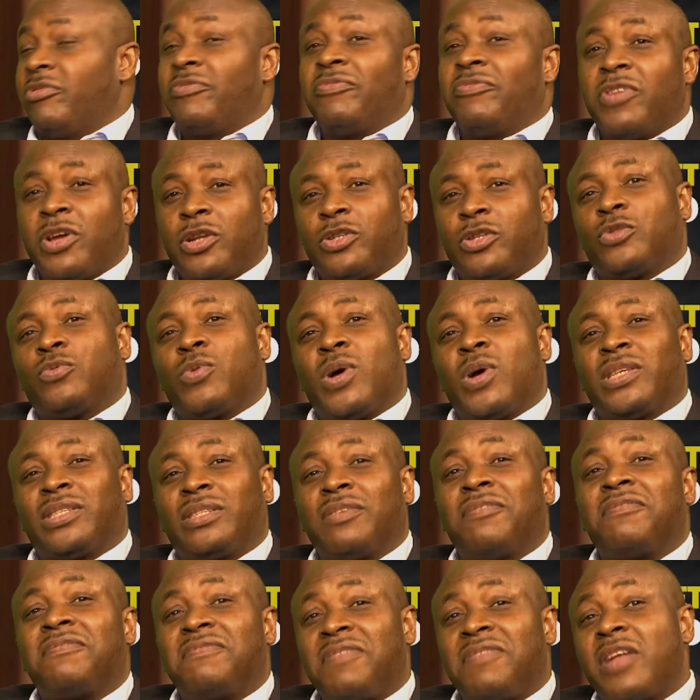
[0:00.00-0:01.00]
referred to
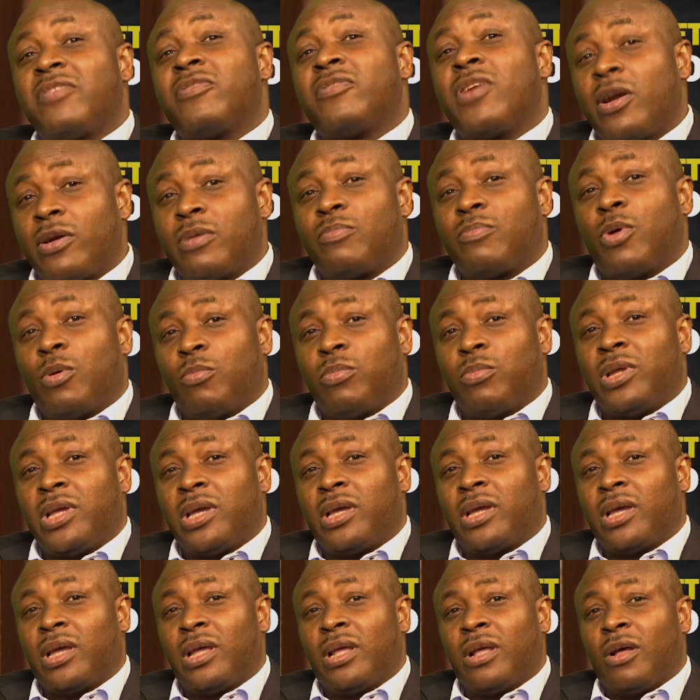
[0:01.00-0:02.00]
as the Federal
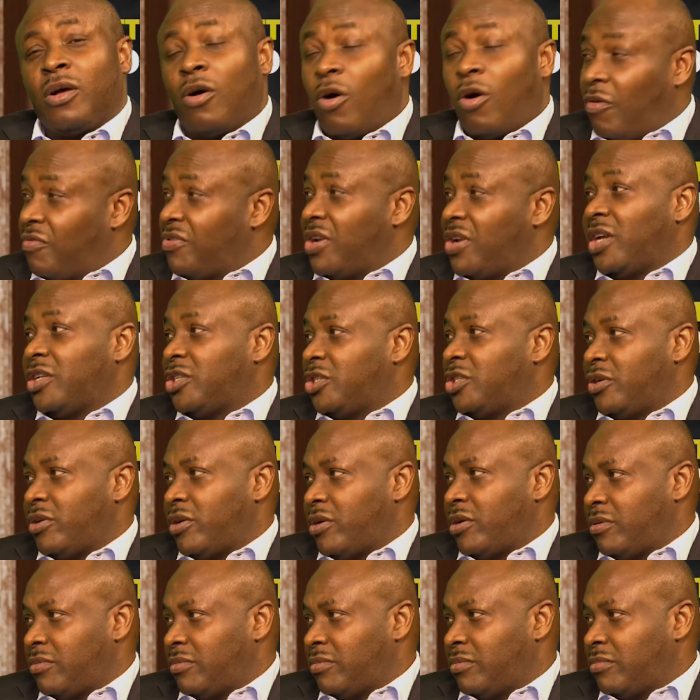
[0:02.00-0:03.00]
Republic of
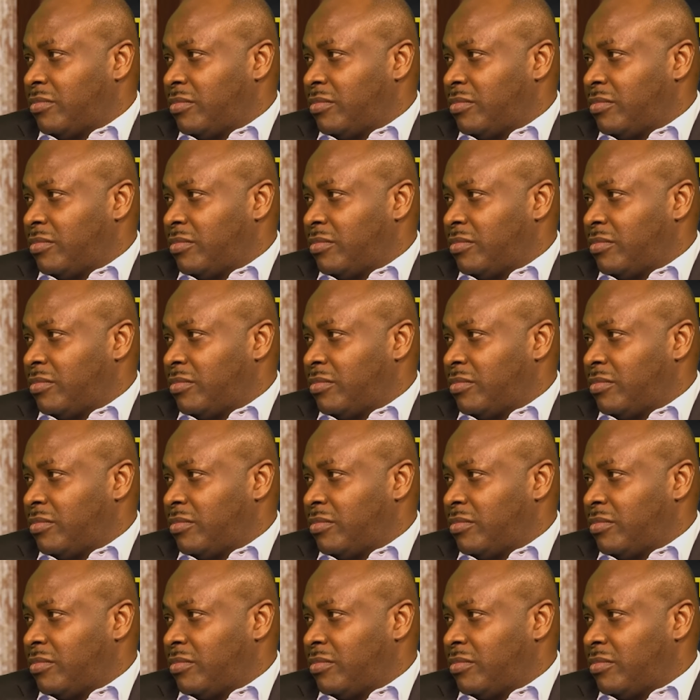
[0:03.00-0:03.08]
Nigeria.